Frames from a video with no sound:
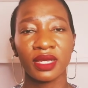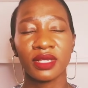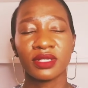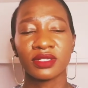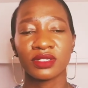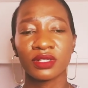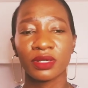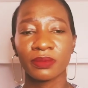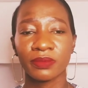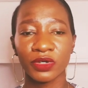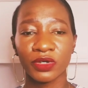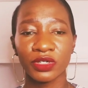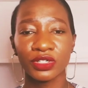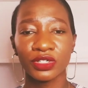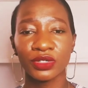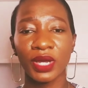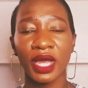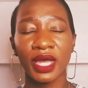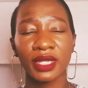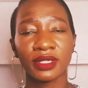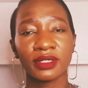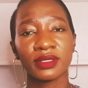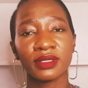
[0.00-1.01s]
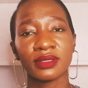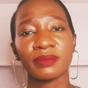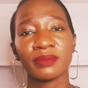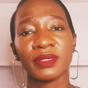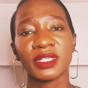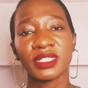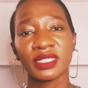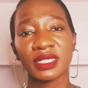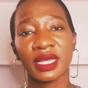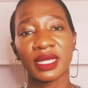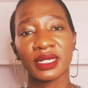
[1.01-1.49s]
So I'm going to handle
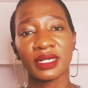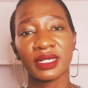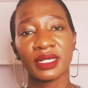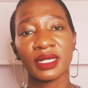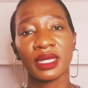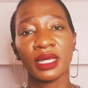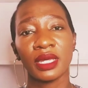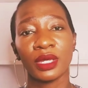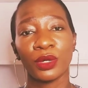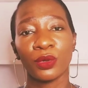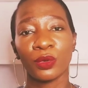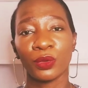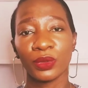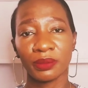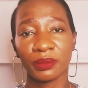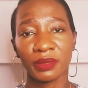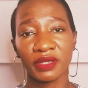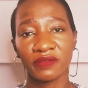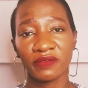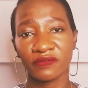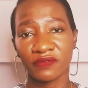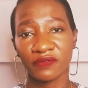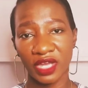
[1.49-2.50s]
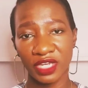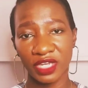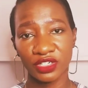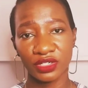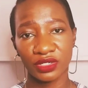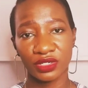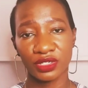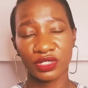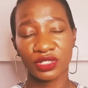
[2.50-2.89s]
basically women fashion.